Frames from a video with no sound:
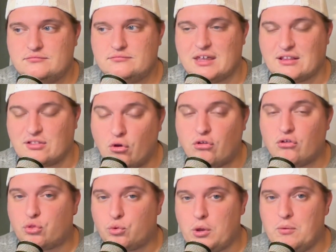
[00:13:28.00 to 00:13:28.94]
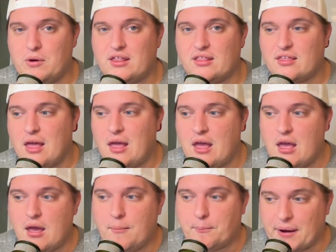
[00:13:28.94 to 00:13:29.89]
Like those are 3 wins.
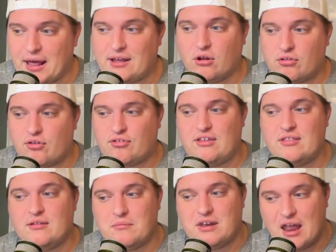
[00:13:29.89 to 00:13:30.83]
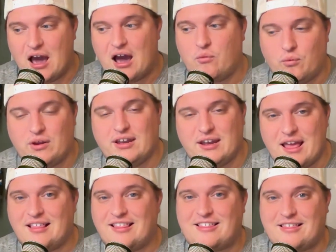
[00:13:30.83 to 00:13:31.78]
But I could also see them not winning
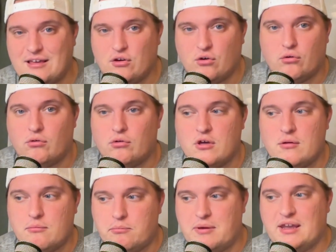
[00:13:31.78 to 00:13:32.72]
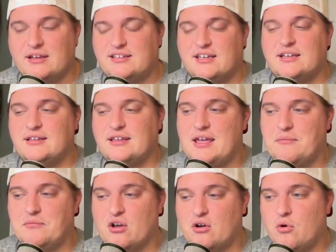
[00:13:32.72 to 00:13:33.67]
a single Big Ten game.
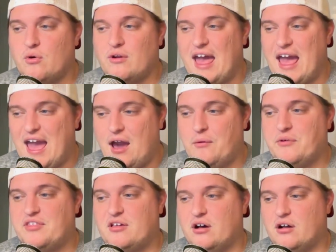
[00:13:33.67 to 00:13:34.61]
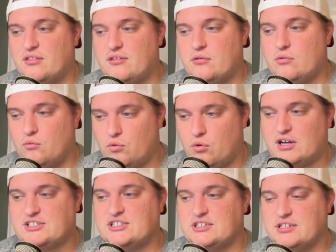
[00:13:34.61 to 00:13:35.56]
They're going at Wisconsin,
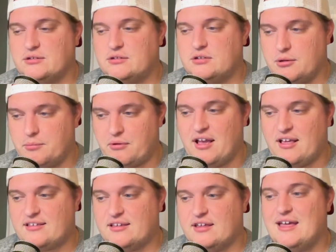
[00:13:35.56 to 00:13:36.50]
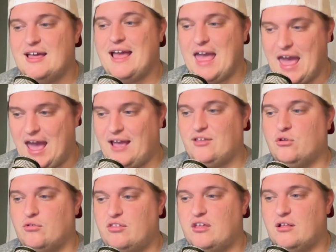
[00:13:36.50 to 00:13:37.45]
Washington, Nebraska, at
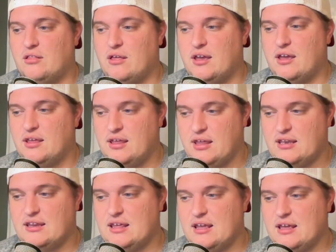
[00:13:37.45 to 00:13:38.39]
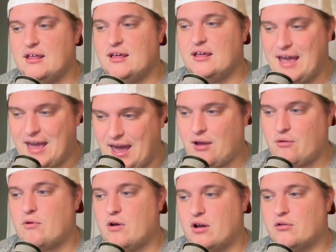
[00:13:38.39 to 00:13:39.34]
UCLA, Indiana, at
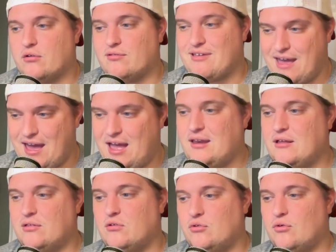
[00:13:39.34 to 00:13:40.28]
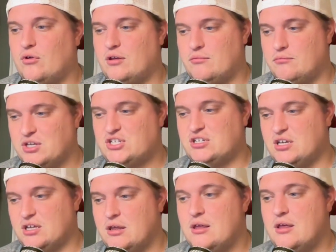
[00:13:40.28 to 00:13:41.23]
Rutgers, at Illinois,
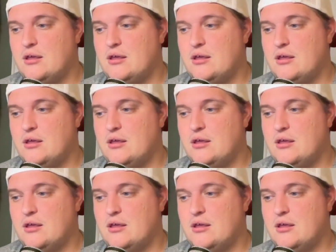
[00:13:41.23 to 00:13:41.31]
Michigan,